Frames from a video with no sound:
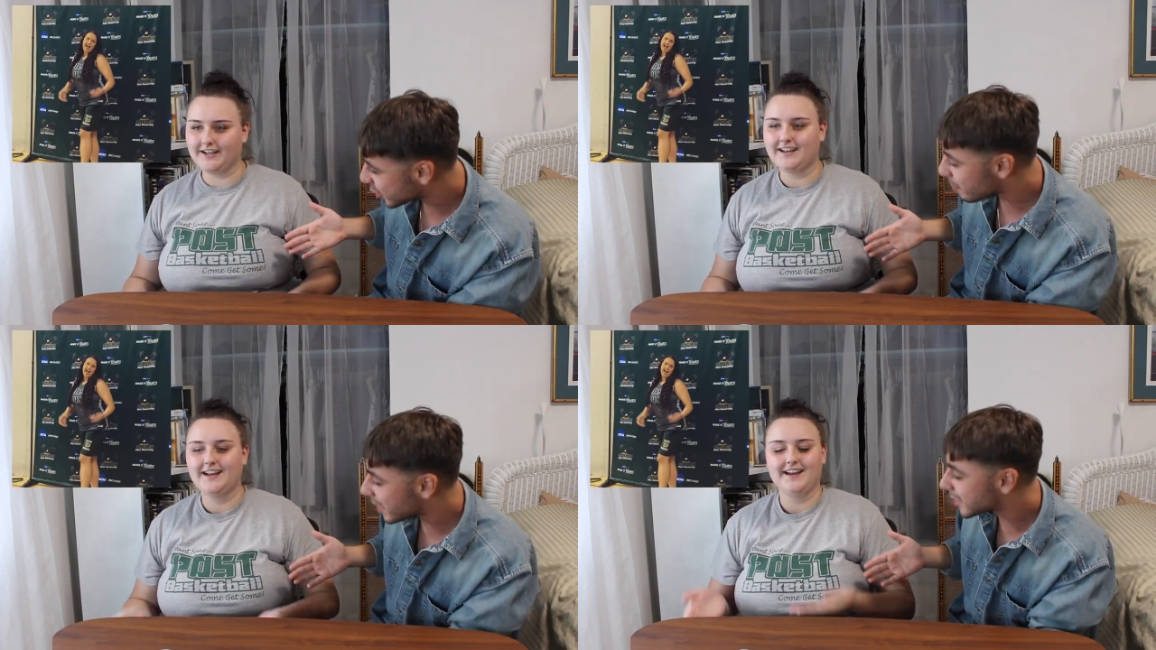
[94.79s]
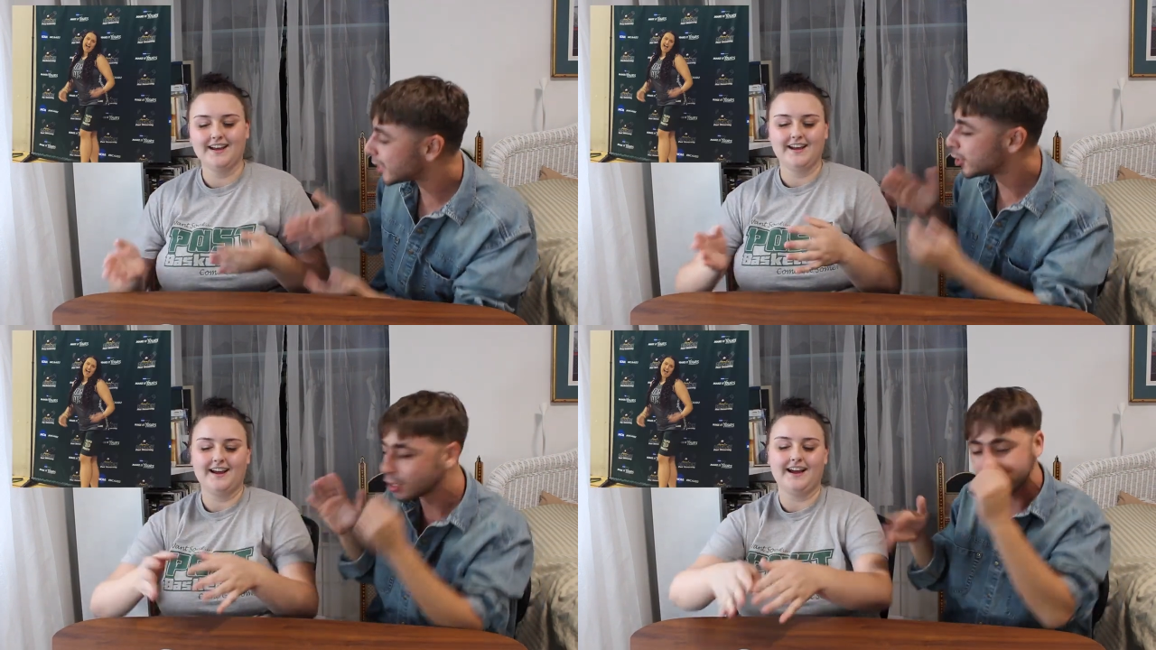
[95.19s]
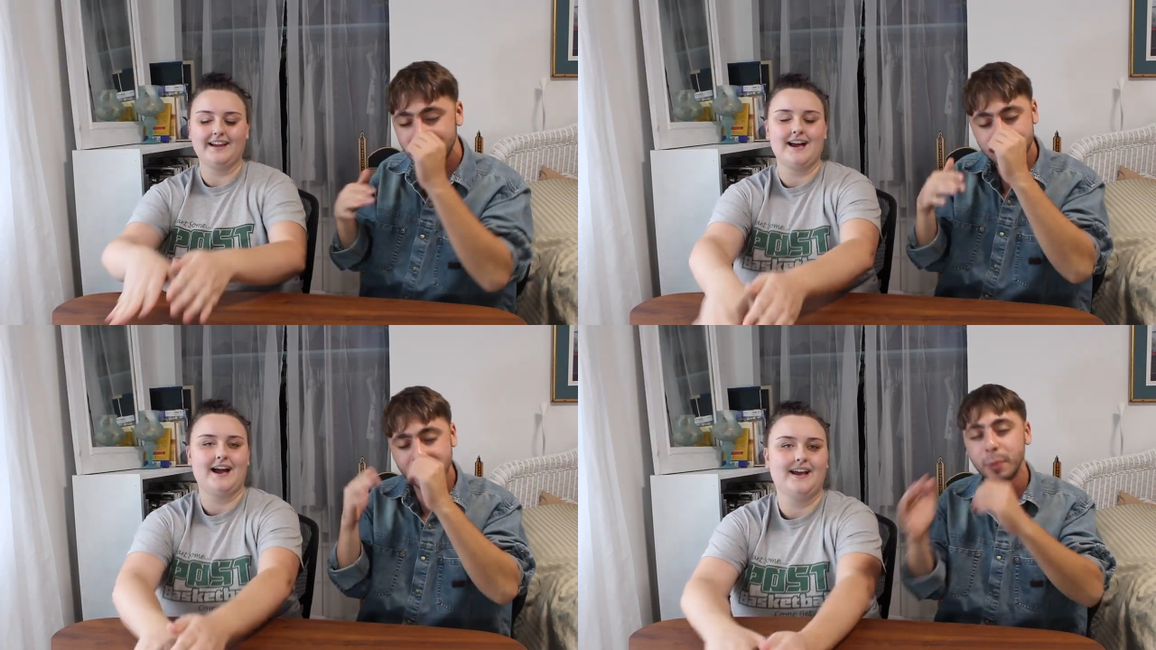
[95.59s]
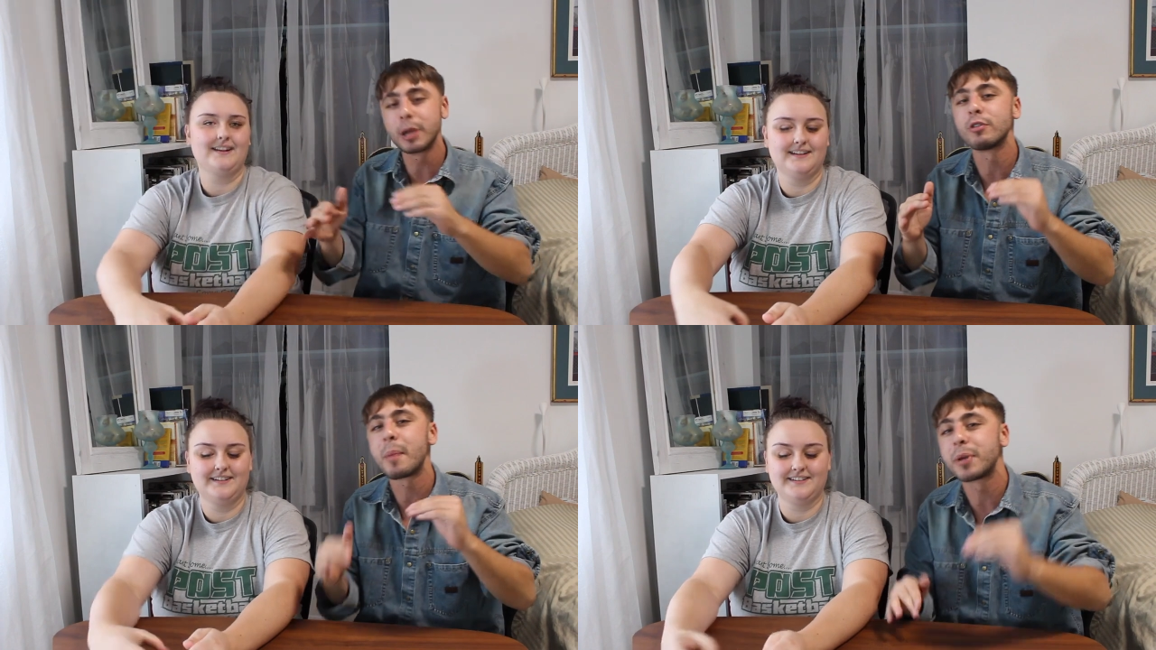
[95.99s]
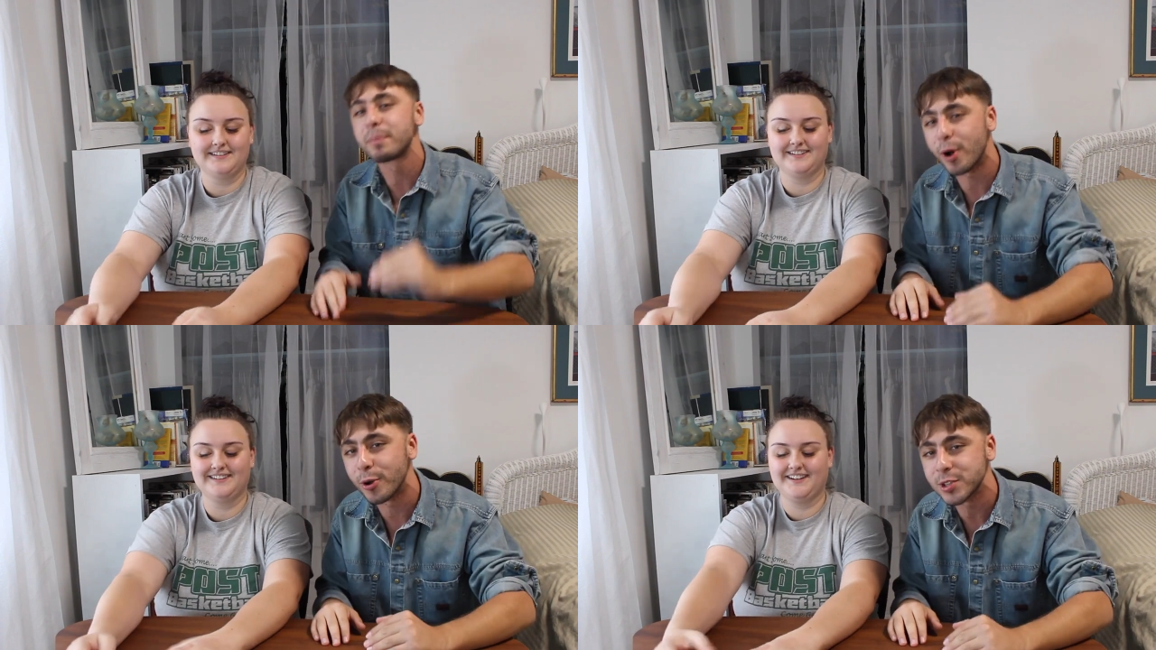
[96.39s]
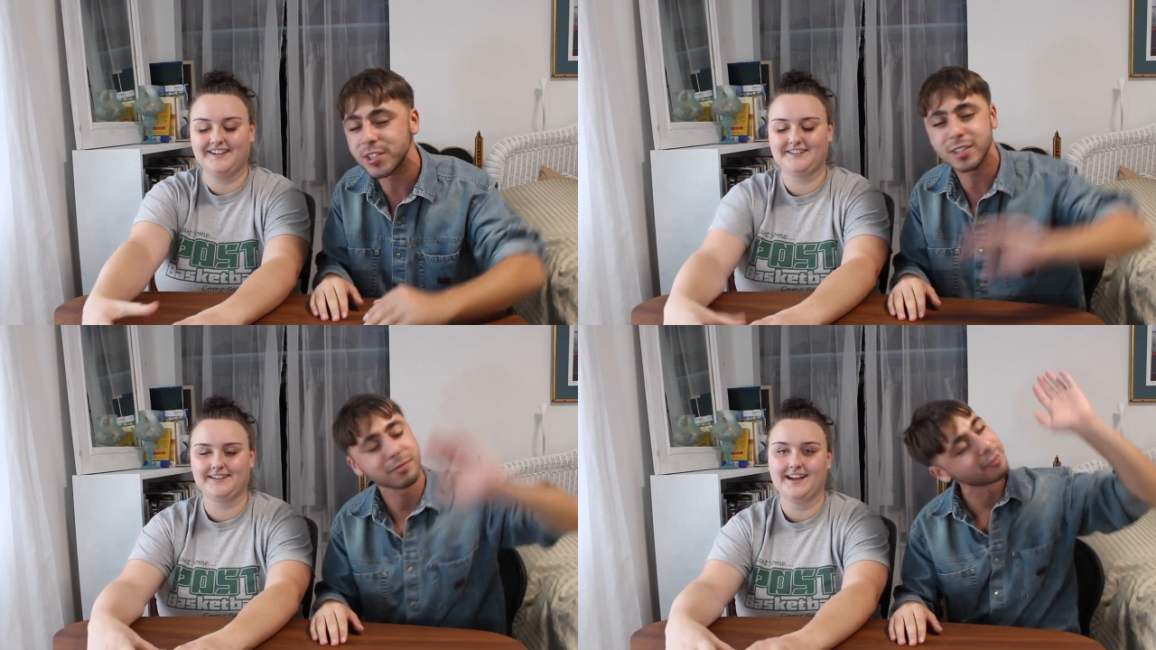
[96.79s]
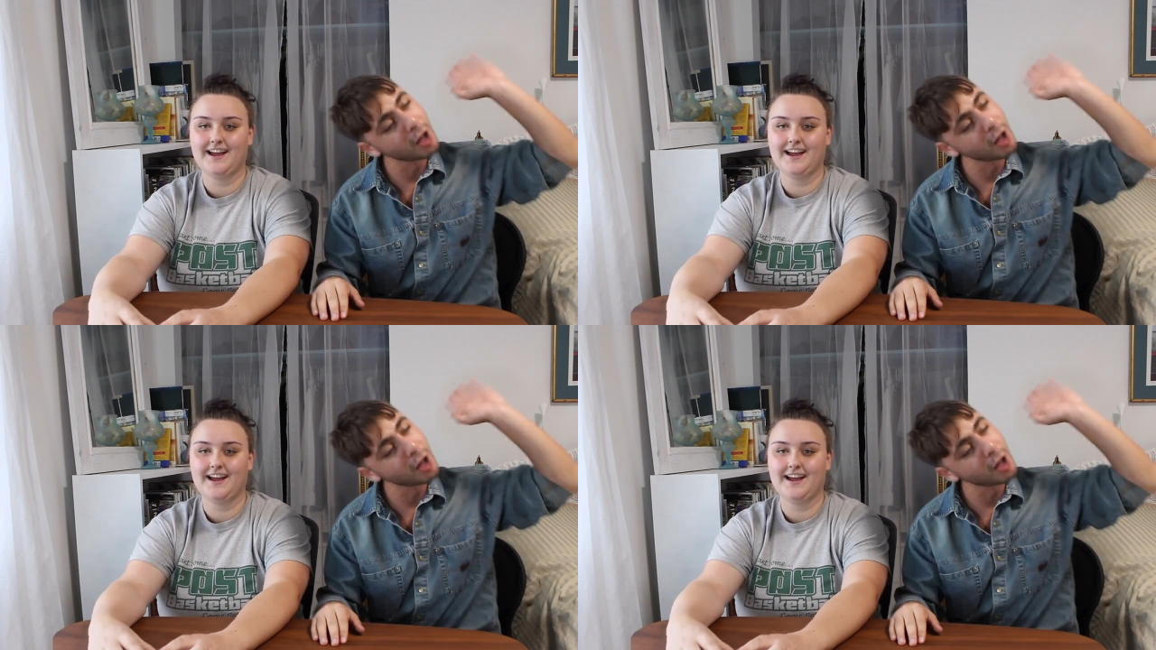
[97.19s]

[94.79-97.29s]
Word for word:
Speaker 1: So basically, she, got, she'll be repping Post